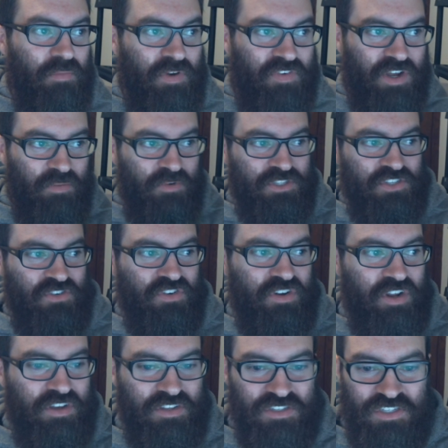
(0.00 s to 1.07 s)
got them on screen.
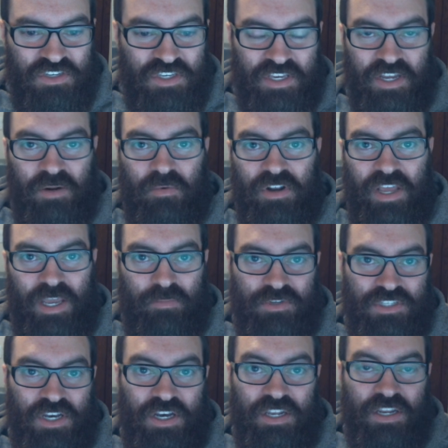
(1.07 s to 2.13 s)
You can see you can get them on
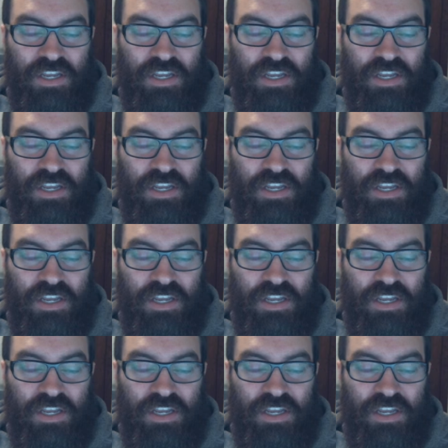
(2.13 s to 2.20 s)
Amazon,